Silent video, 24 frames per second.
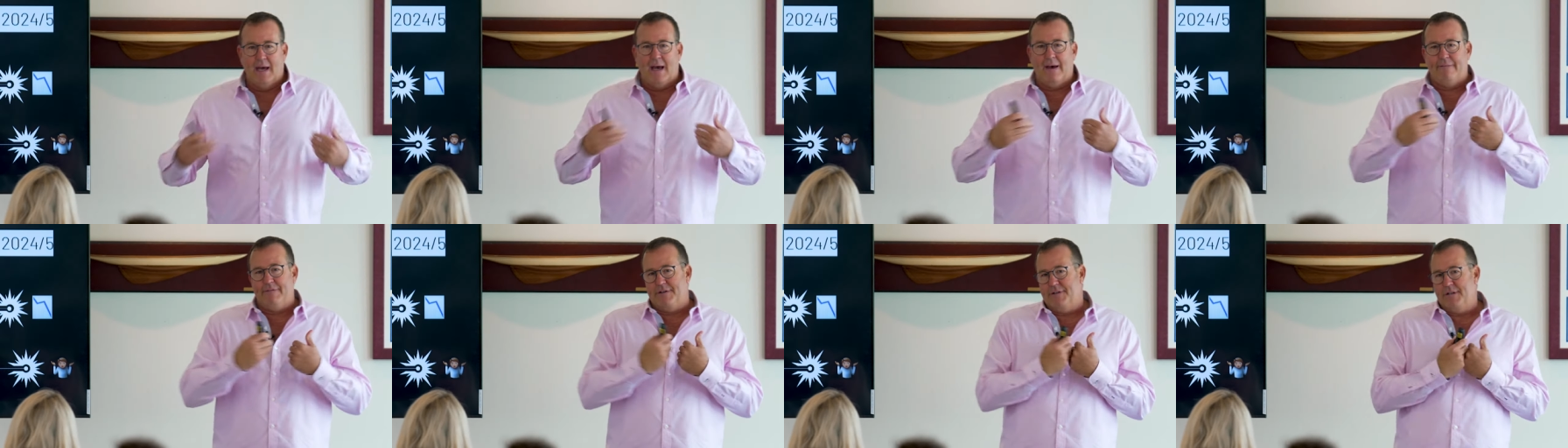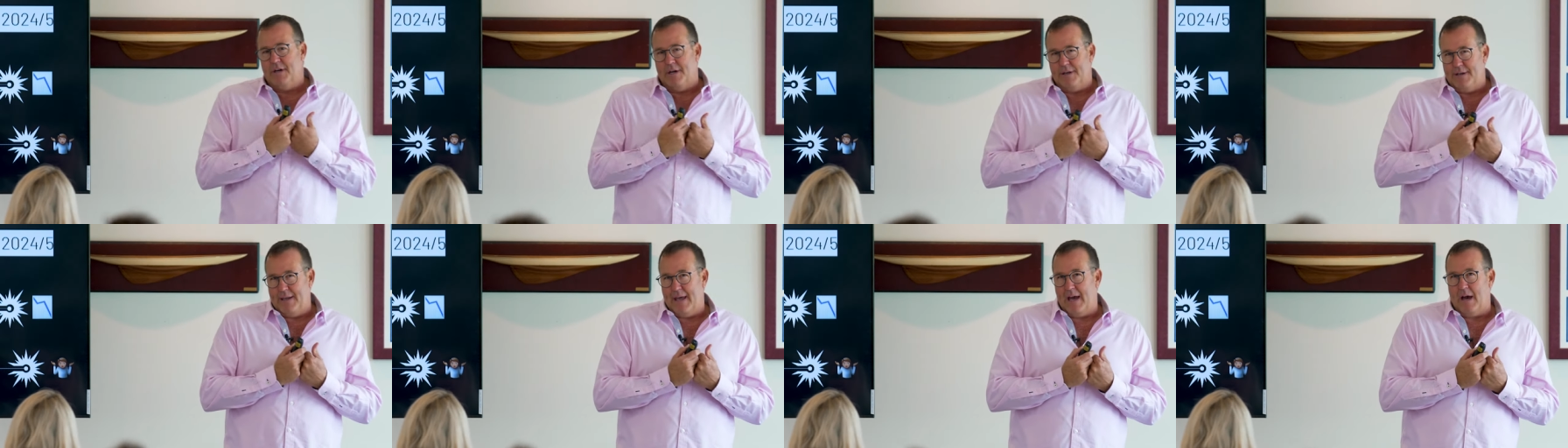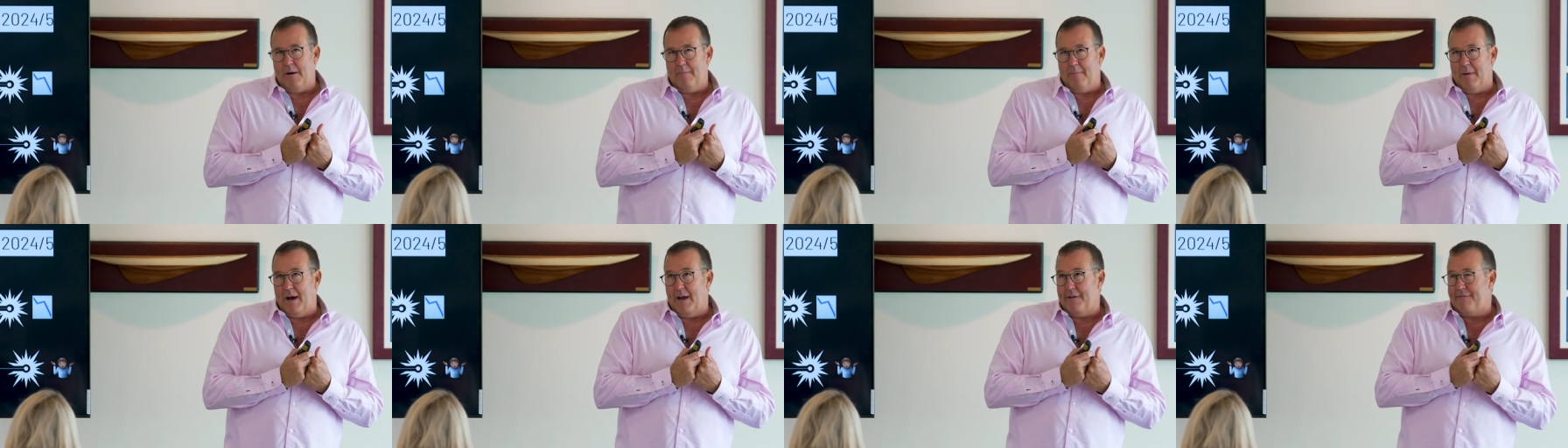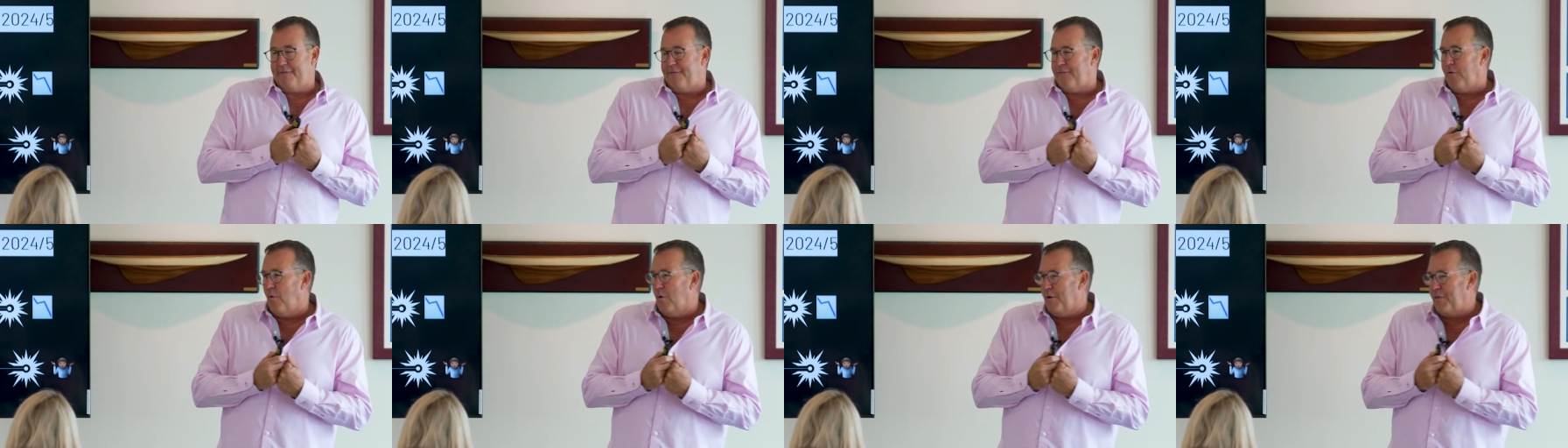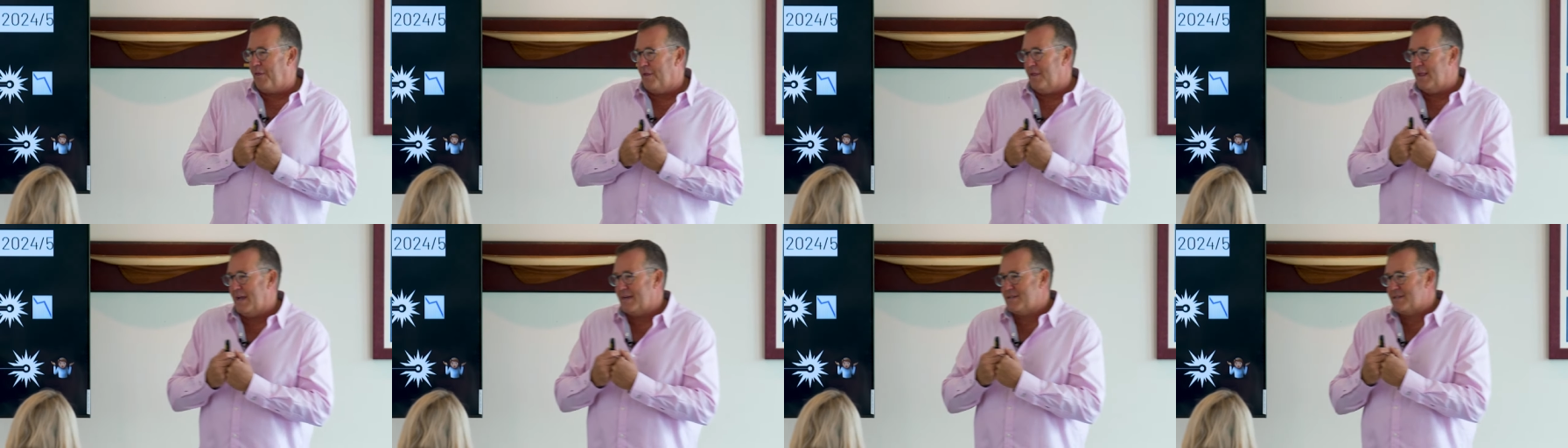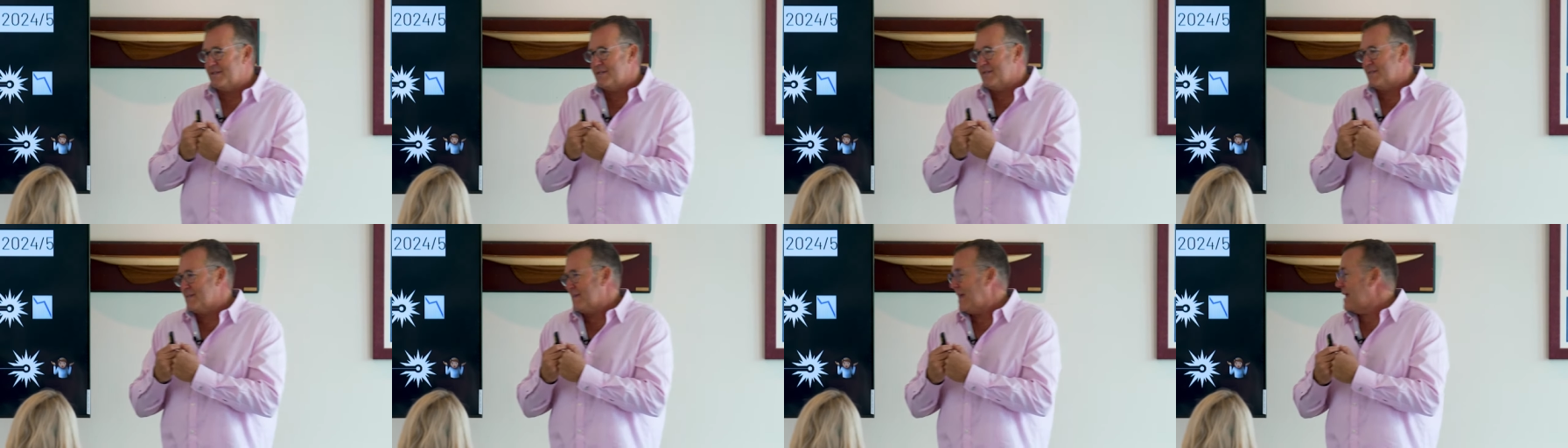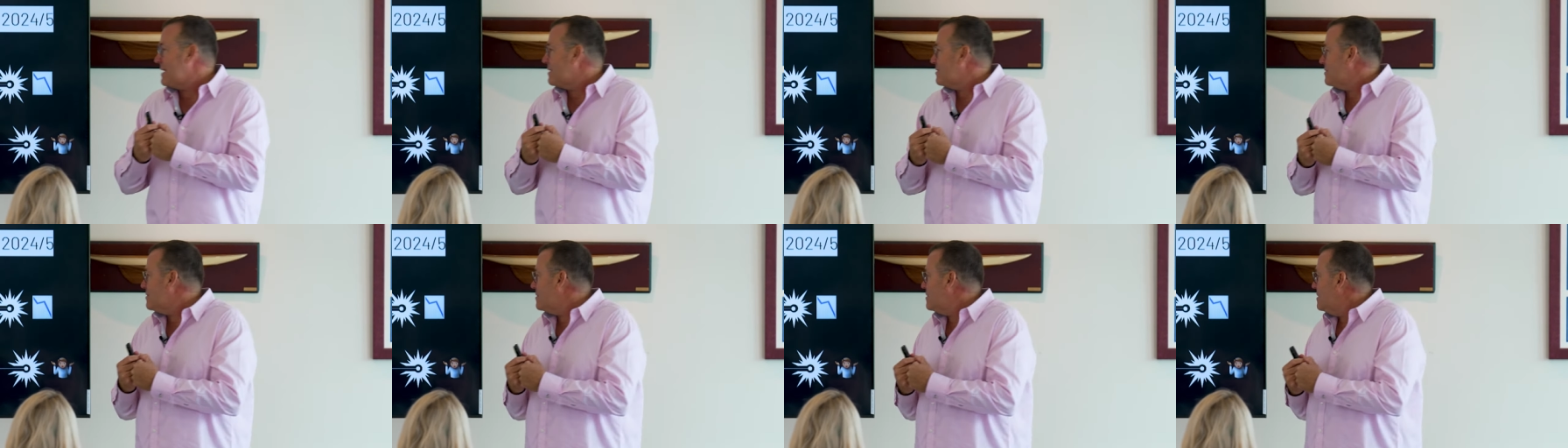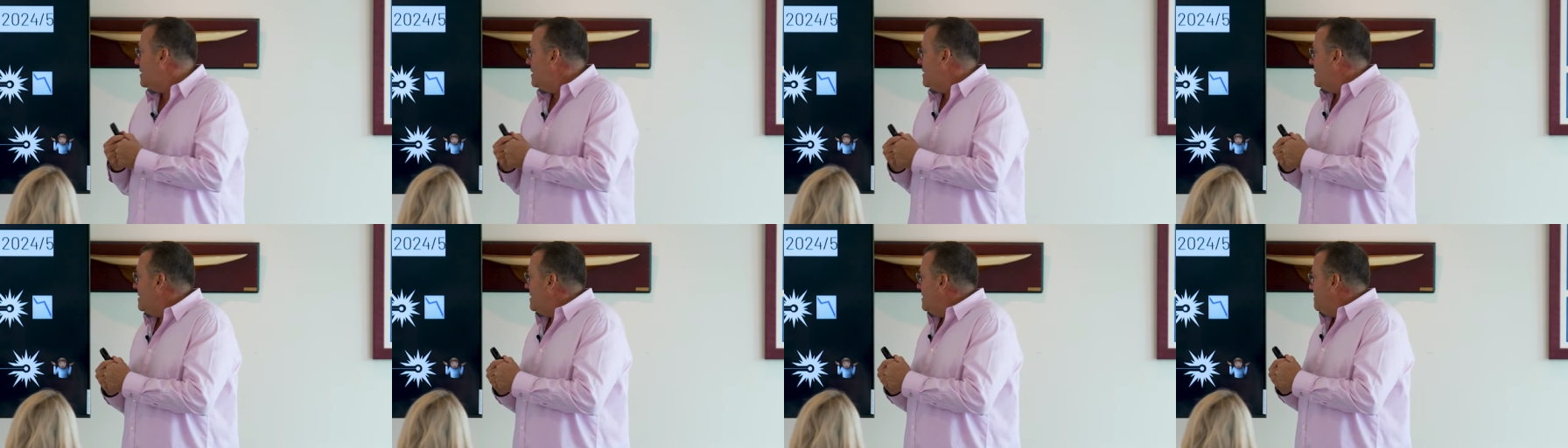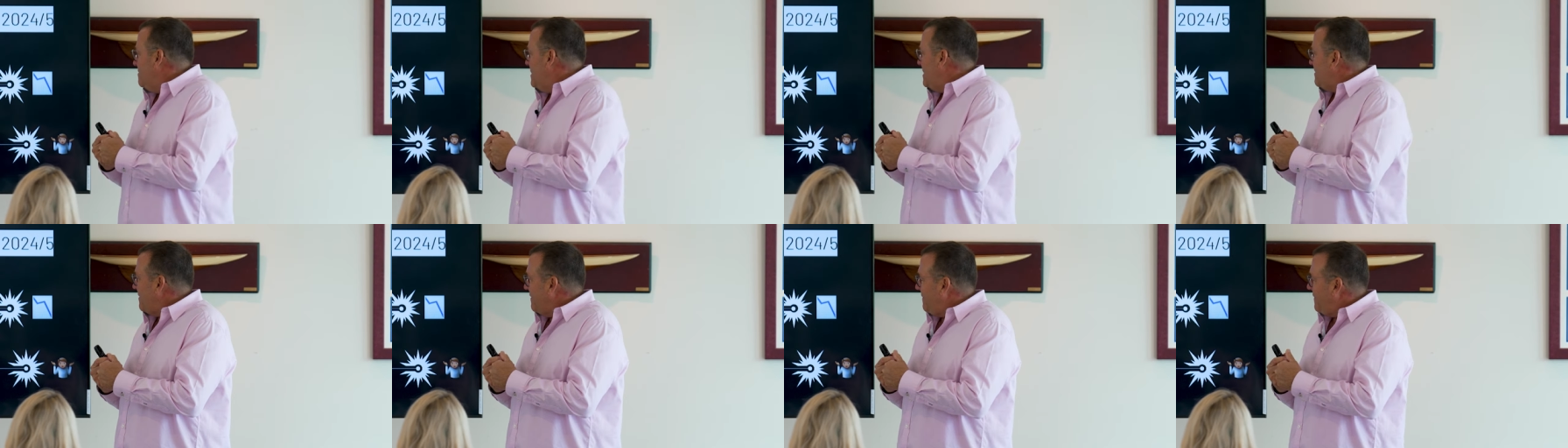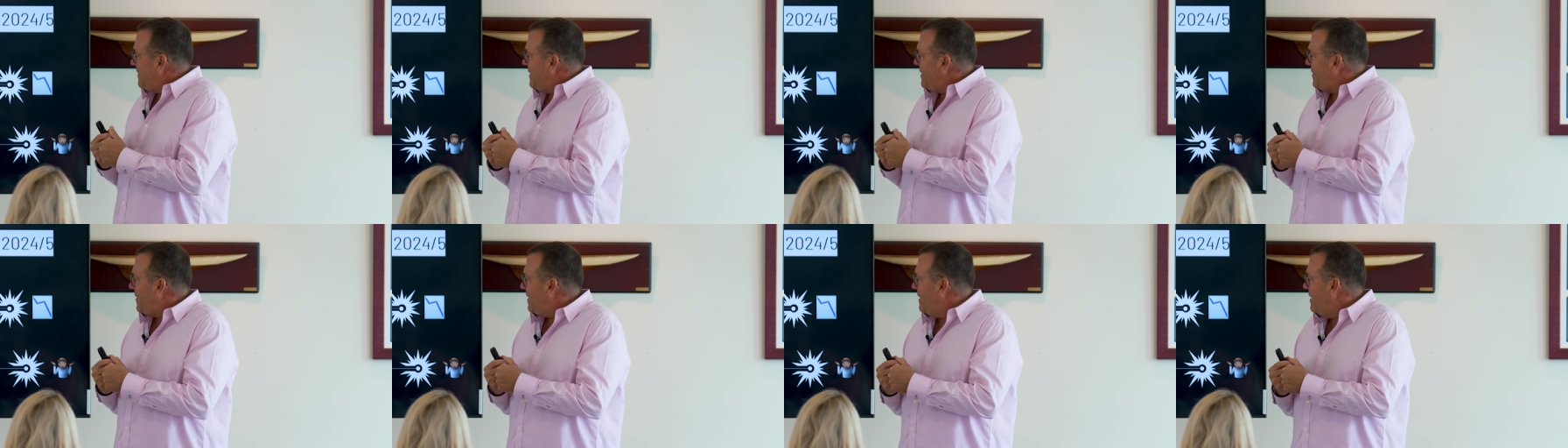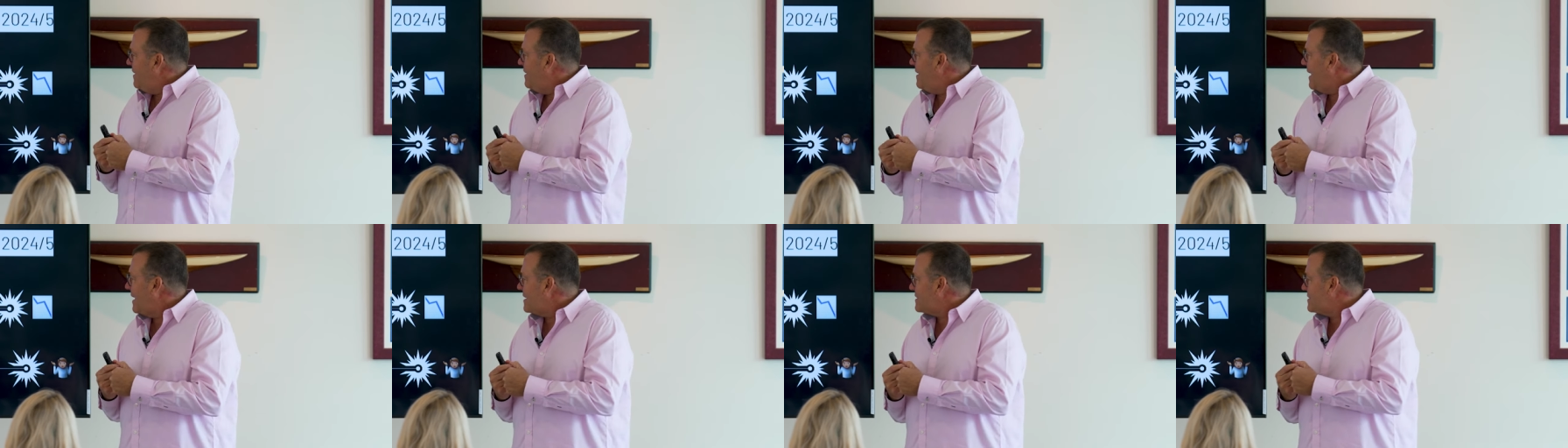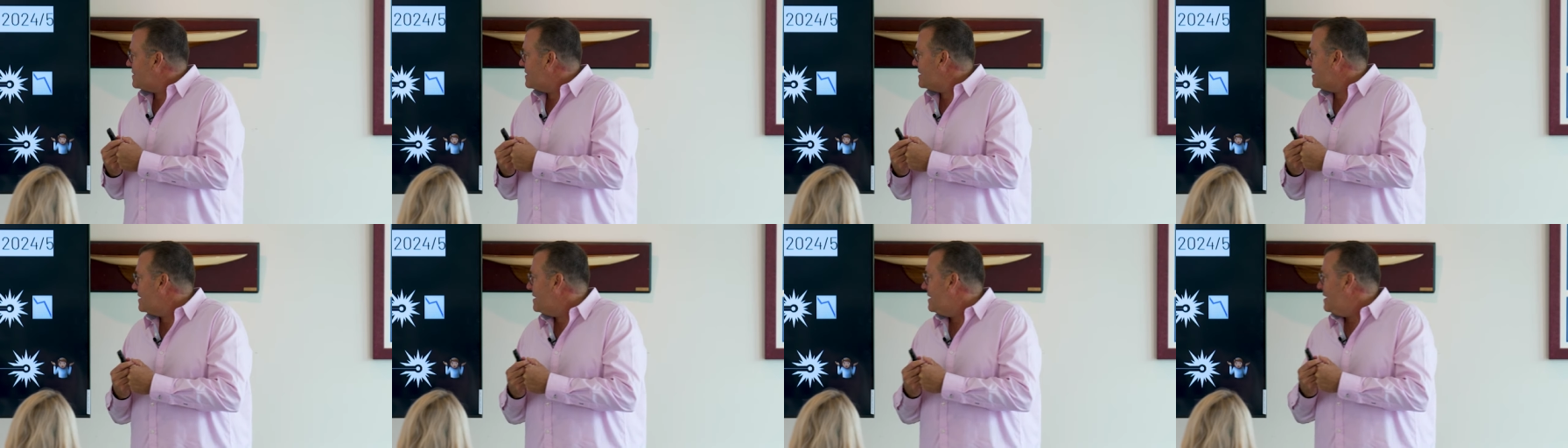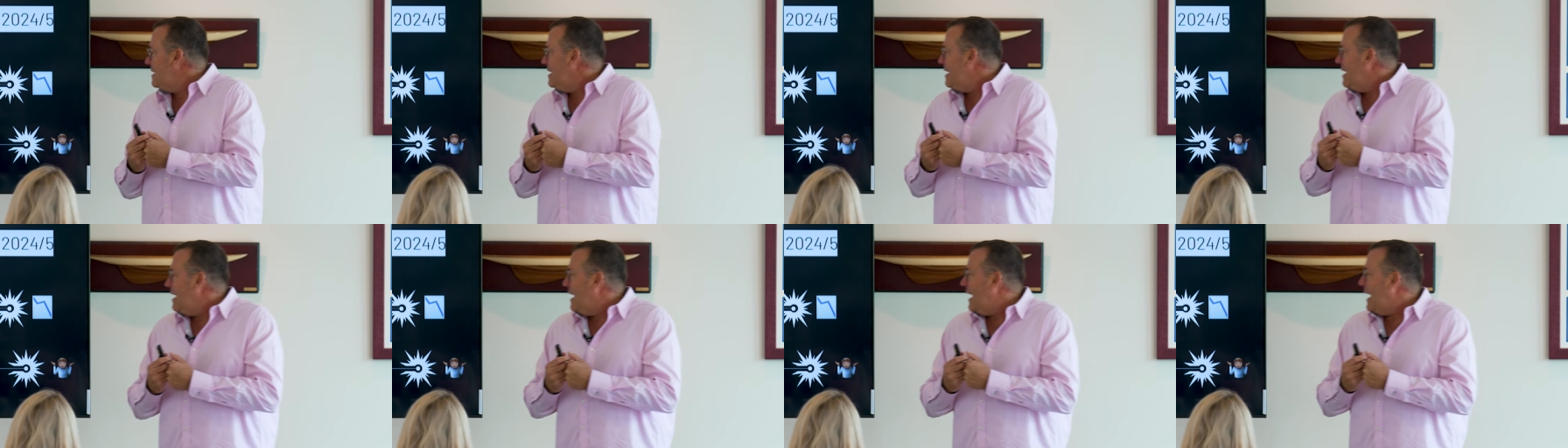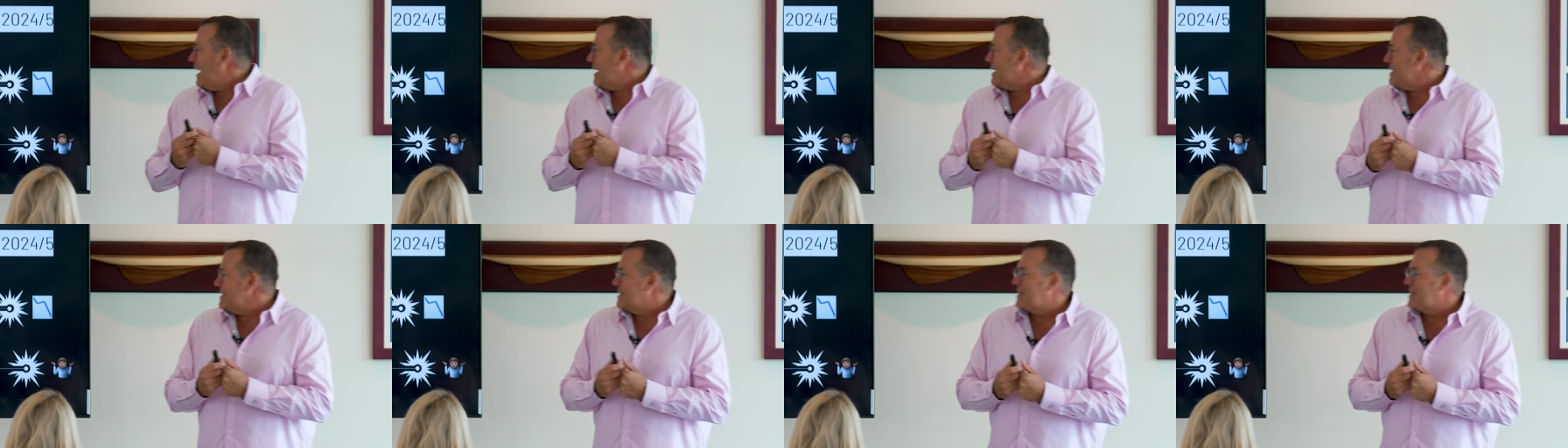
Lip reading: Having done now my fourth election cycle, maybe fifth, actually, I can